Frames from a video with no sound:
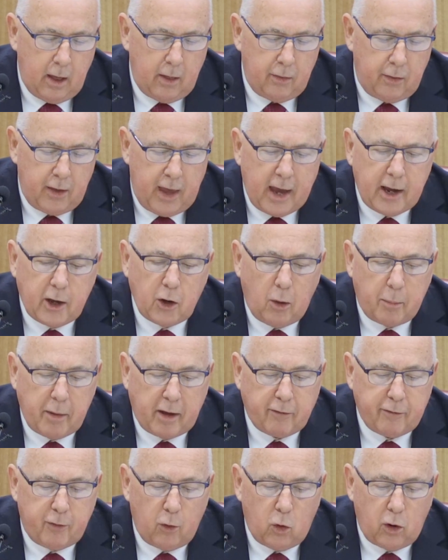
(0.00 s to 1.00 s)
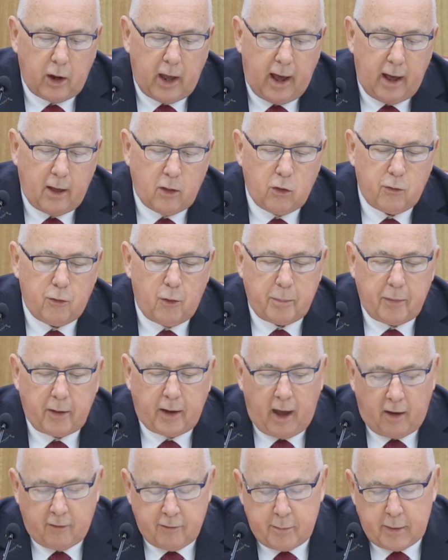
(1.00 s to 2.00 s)
The economic forecasts from the
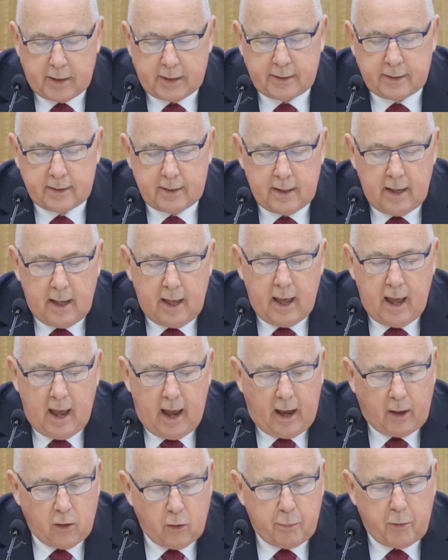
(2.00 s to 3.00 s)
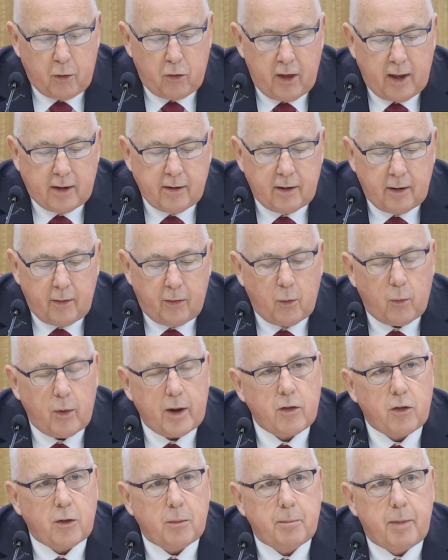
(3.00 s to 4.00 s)
government, as presented in the
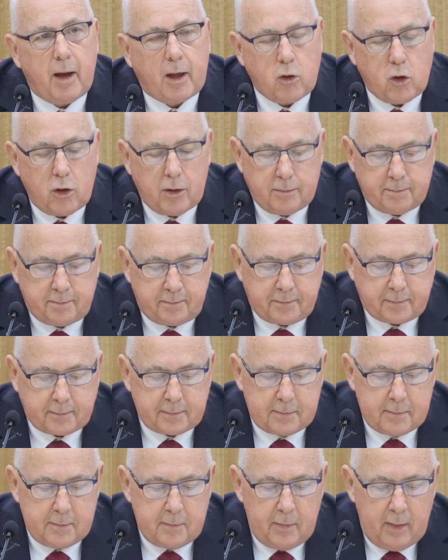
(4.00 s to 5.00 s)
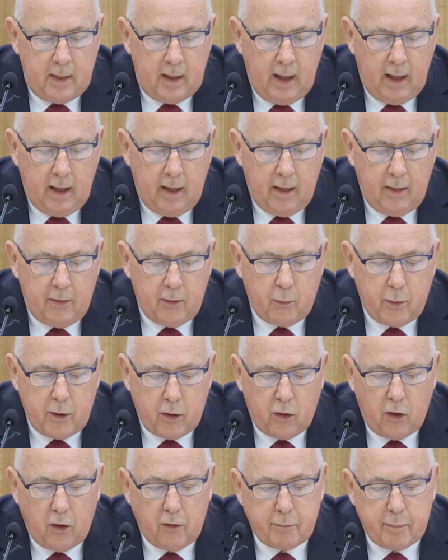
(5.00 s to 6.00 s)
recent budget, the
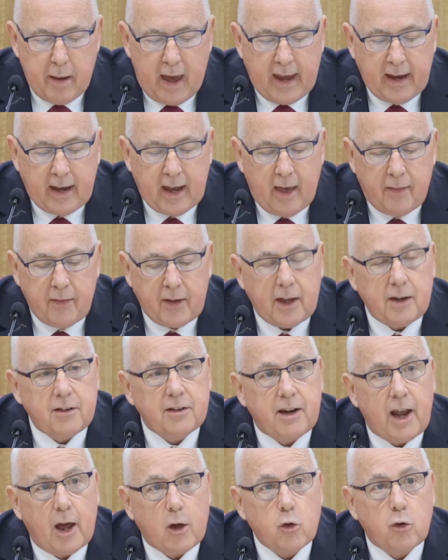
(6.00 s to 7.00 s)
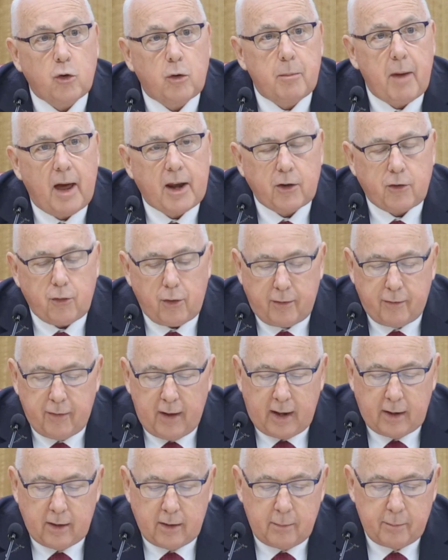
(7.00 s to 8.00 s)
Reserve Bank and the International Monetary
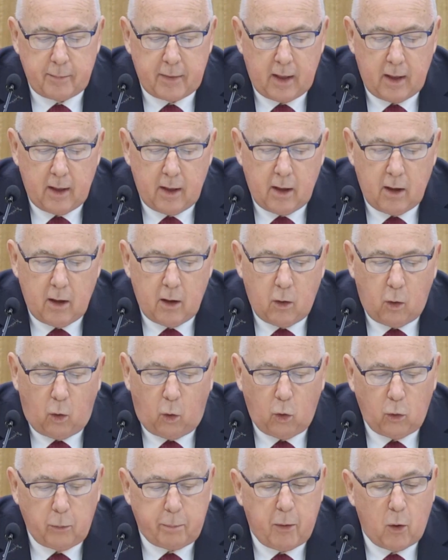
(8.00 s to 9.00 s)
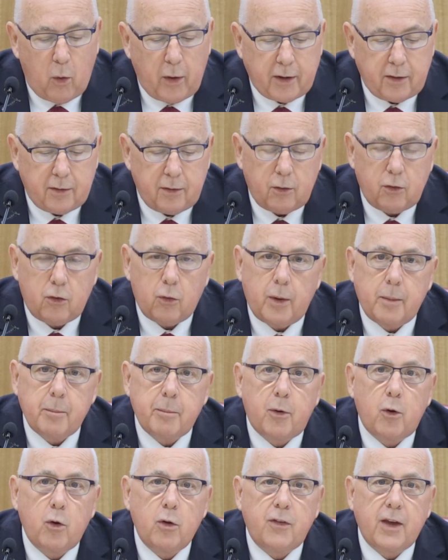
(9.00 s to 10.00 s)
Fund, all point to
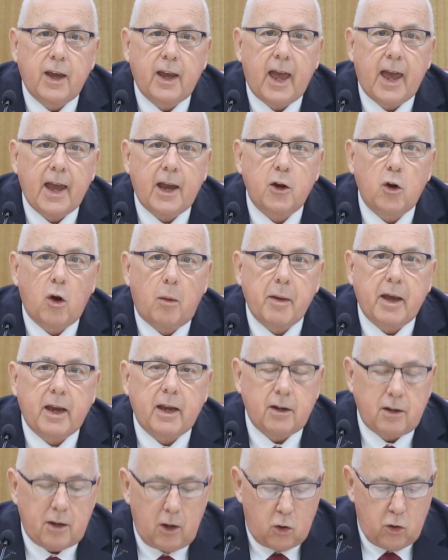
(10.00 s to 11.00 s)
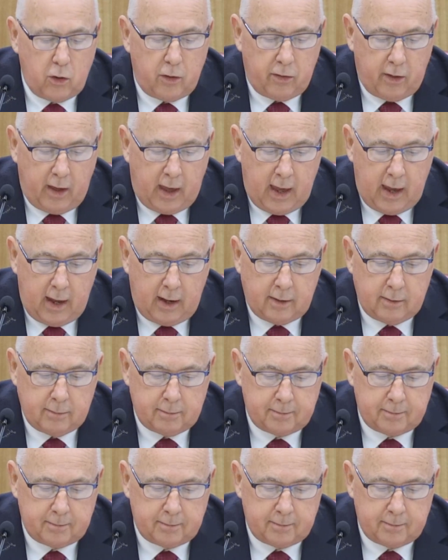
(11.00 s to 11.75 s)
improving economic conditions ahead.